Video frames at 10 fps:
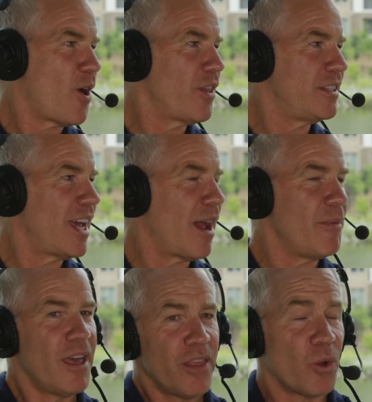all the
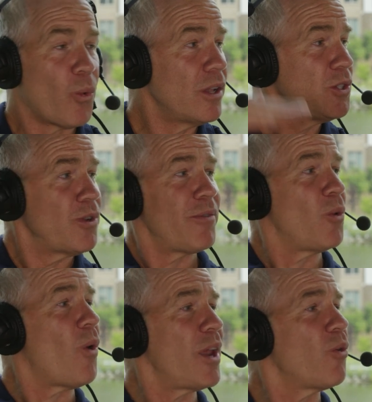time. The ones who have
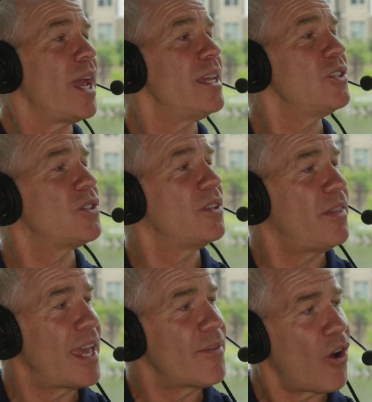the wide range,
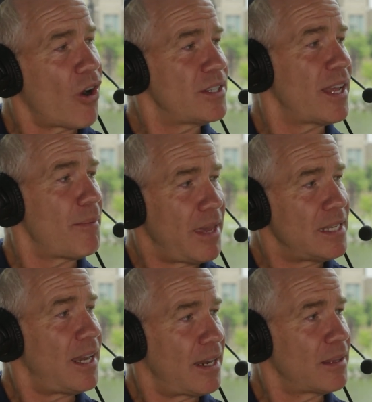that they have a hard time
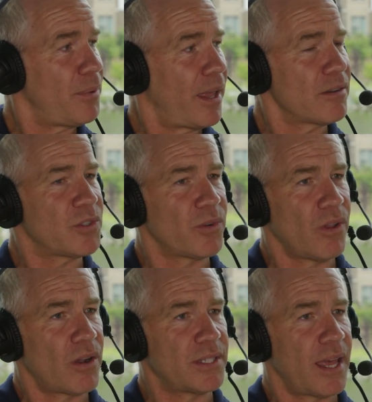maintaining the players for a
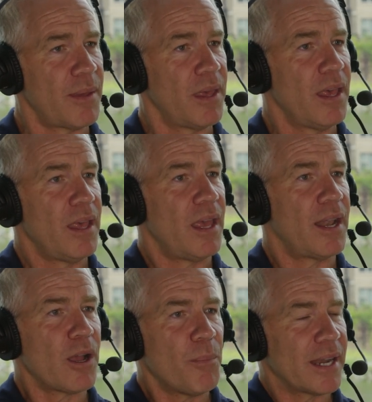long time.
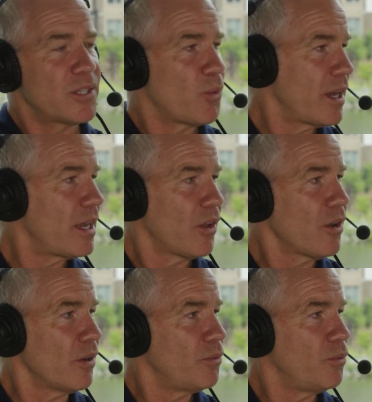And I go back to where he
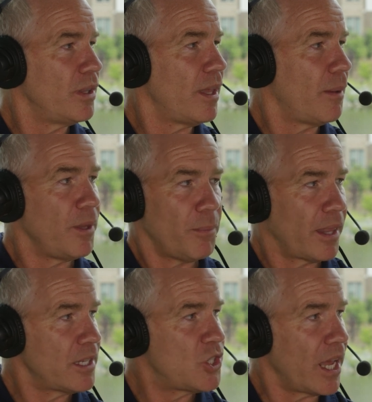learned with uh, Bill
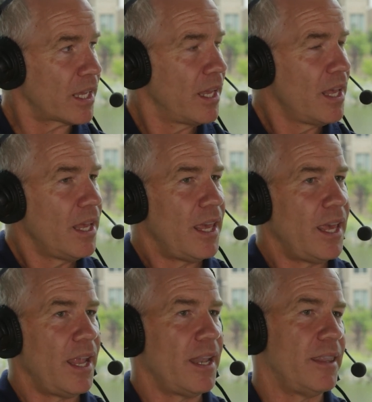Belichick.
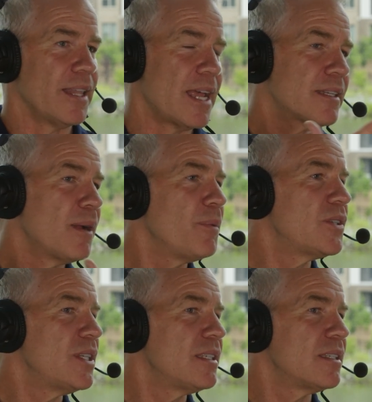And the last couple
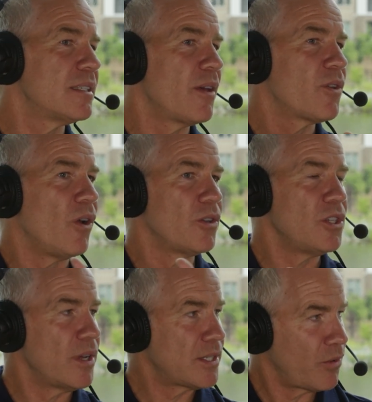of seasons, I've called
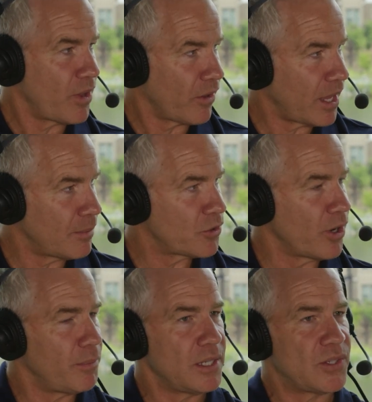USFL games
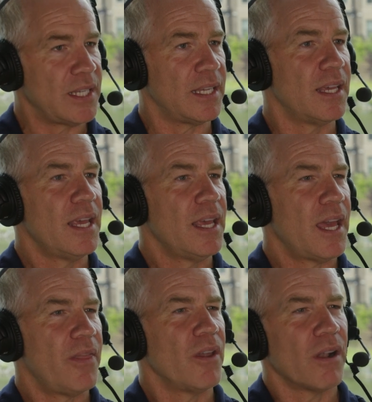for NBC,
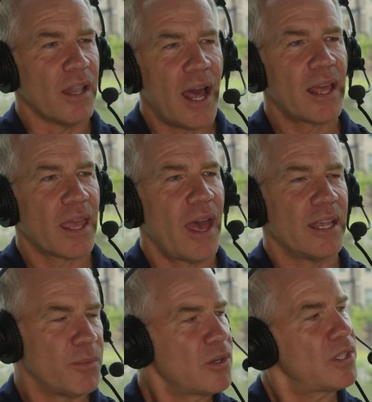and there are a lot of
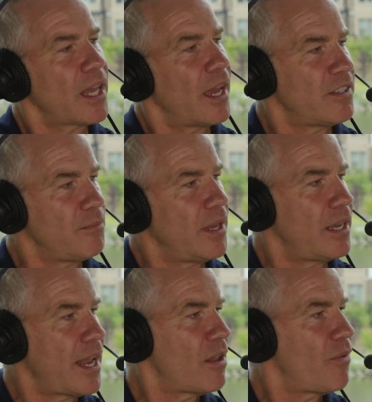guys. Most of the guys have been
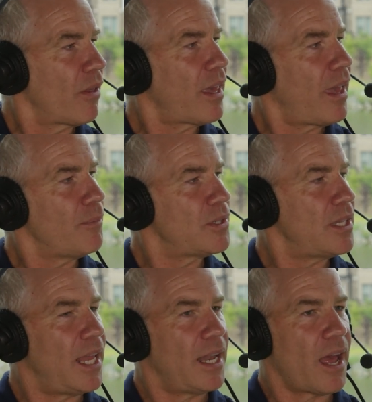in NFL
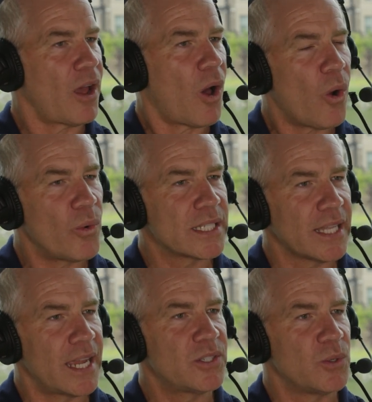camps, and I always
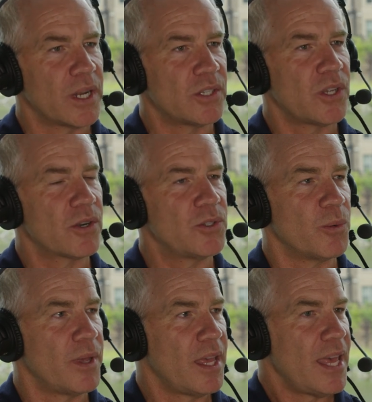like to when I talk to
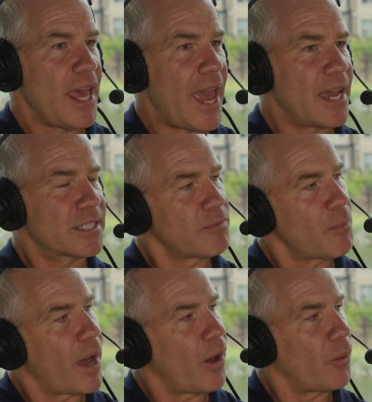them ask them
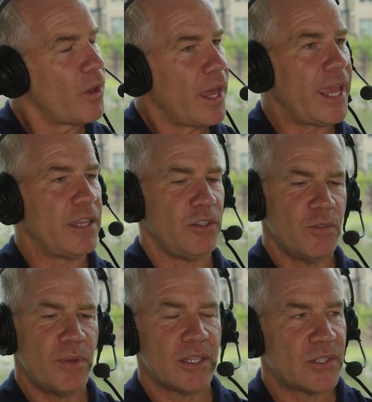about, hey,
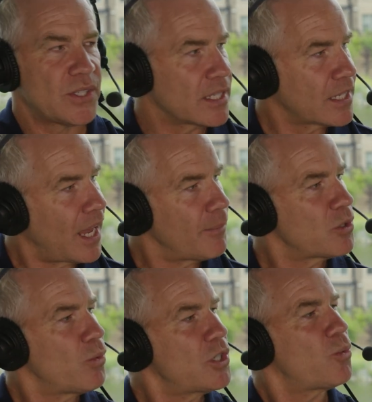you've been in six
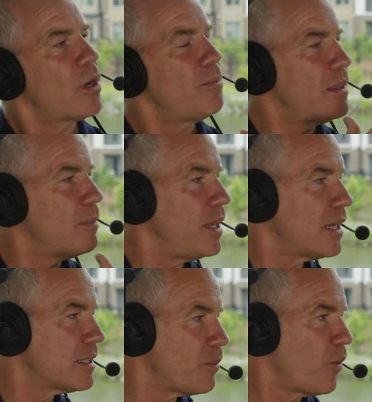camps. Which one made the
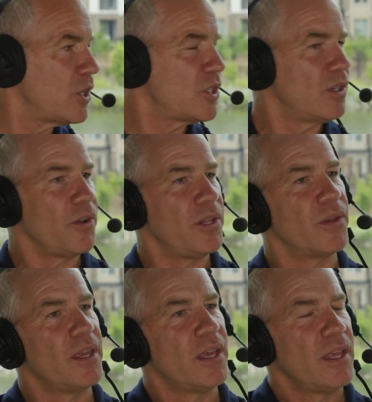biggest impression on
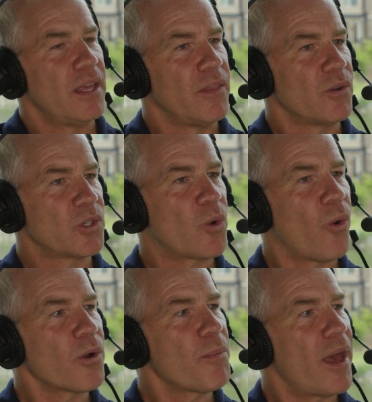you? And there was a
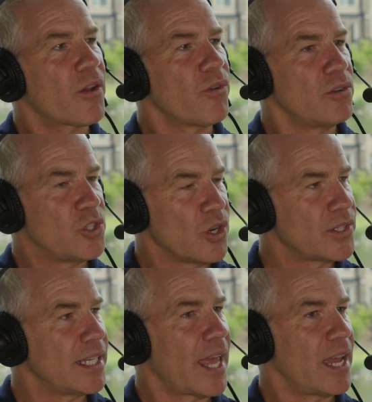cornerback for New
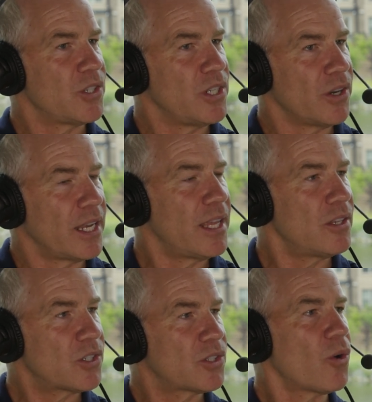Jersey last year, and
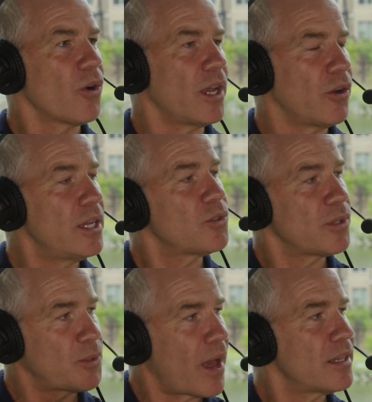his story or his
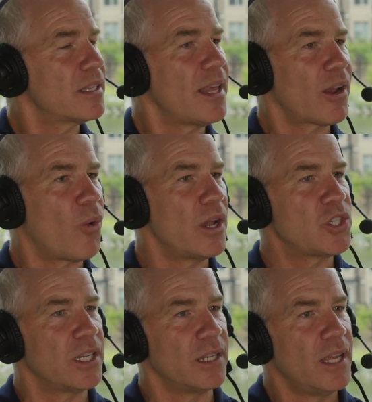response to that
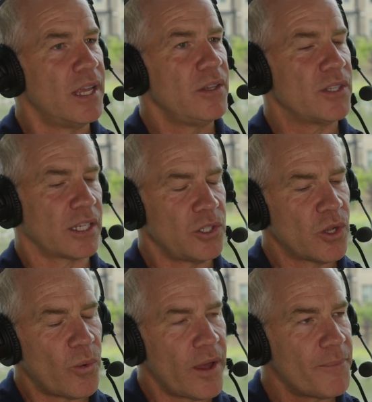question, he's like, you
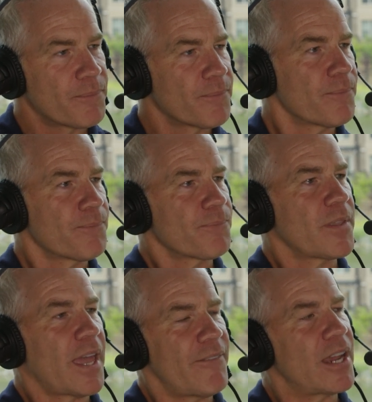know what?
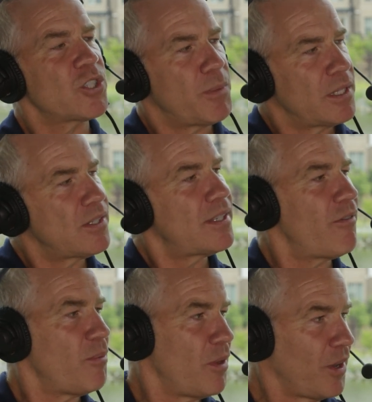I've actually been in
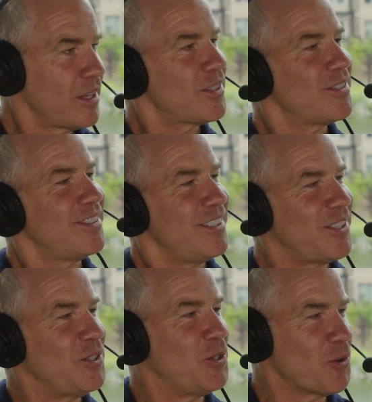seven buildings.
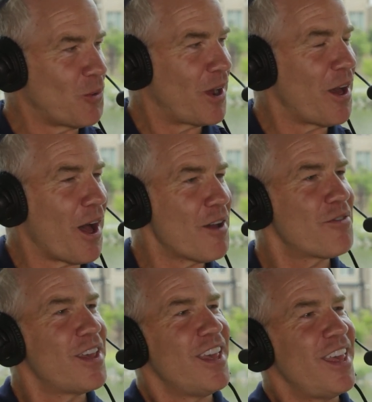So you were one off.